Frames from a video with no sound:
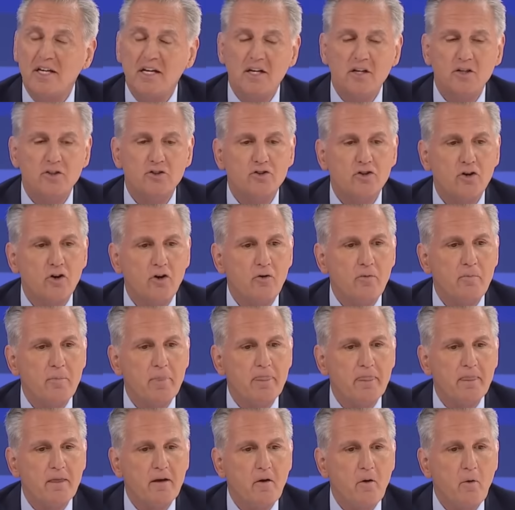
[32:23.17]
So
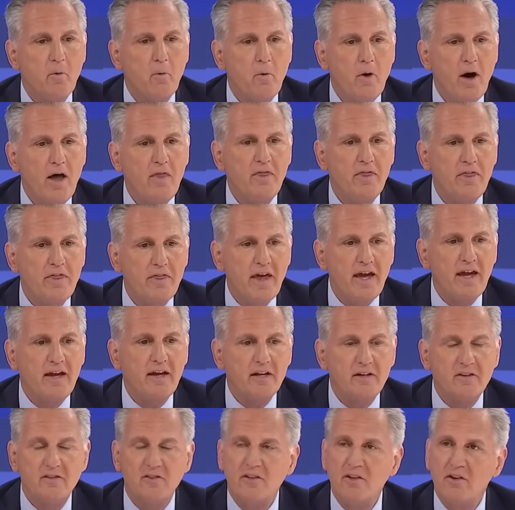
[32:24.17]
one thing
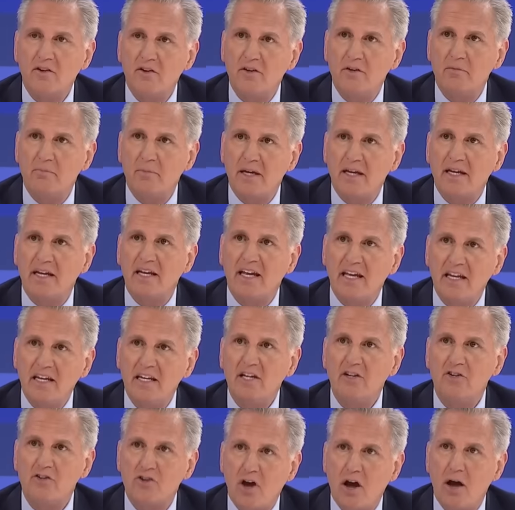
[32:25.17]
instilled in me,
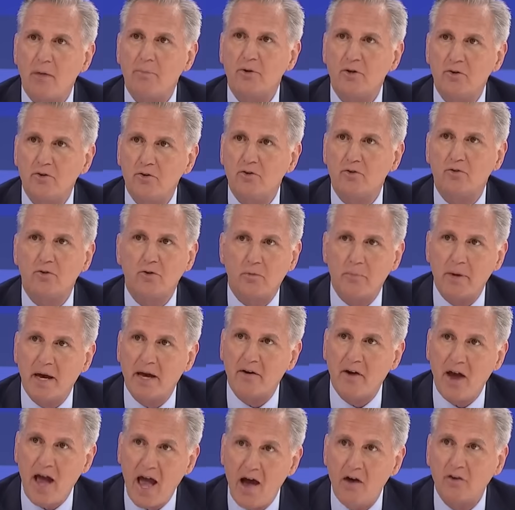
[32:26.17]
any job you do, no
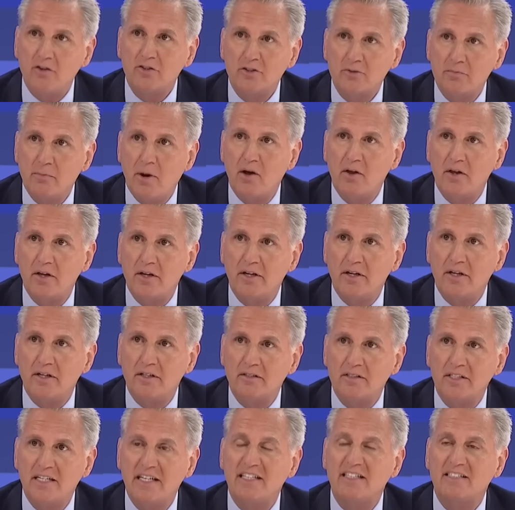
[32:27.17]
matter how small it
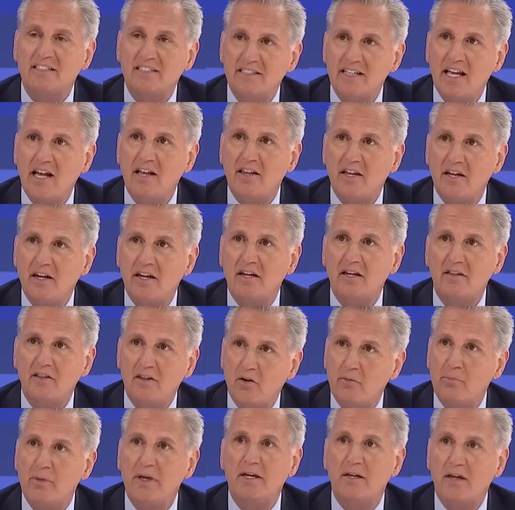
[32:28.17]
is, excel at it and
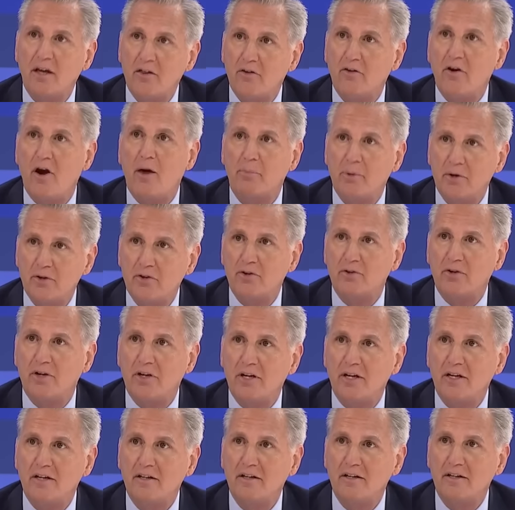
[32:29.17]
there'll be another
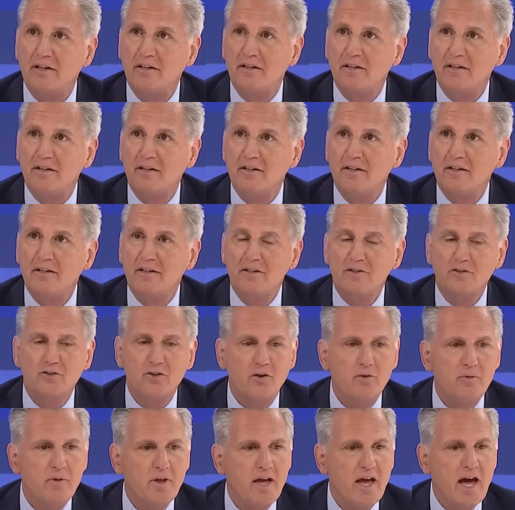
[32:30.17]
opportunity.
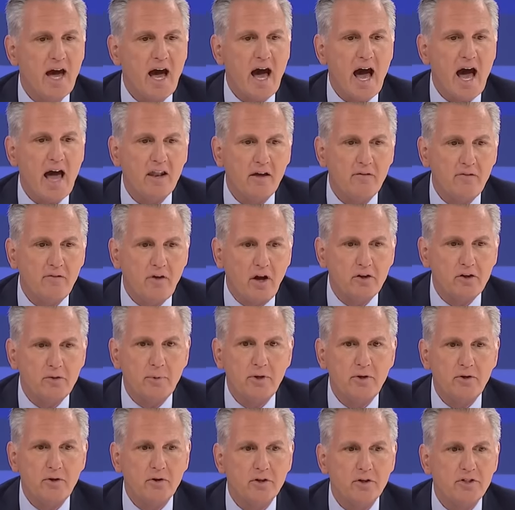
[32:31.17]
So I love
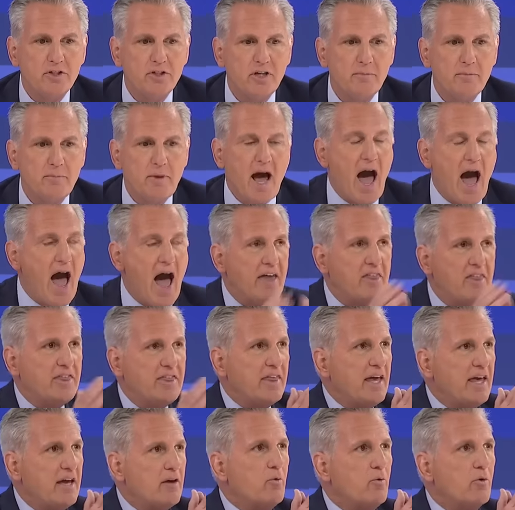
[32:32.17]
entrepreneurship. I
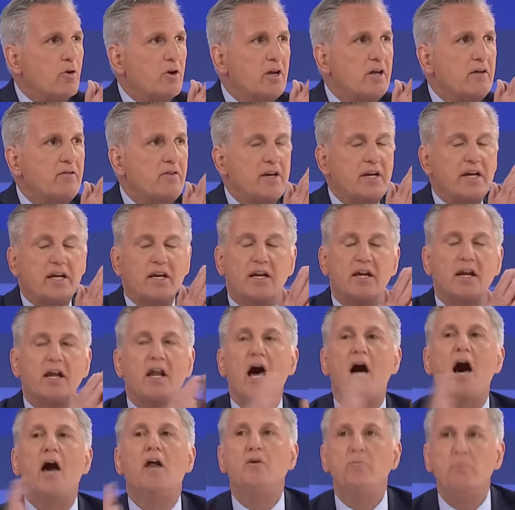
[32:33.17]
think we're living in an
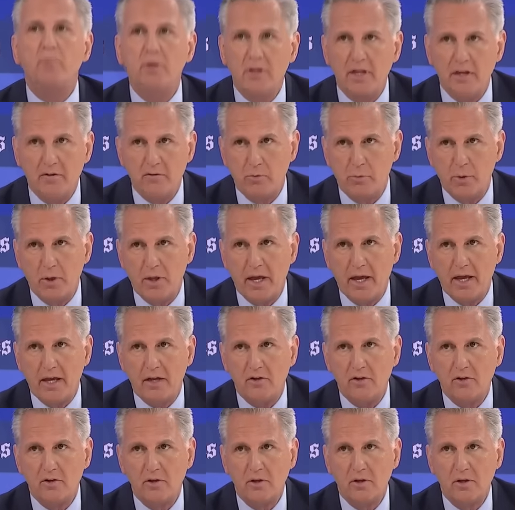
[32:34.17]
unbelievable
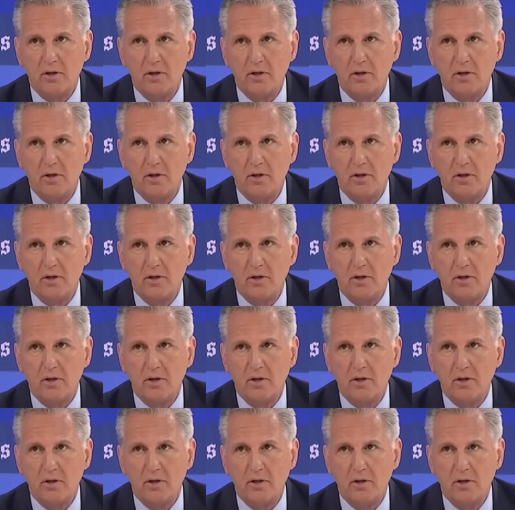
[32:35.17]
age.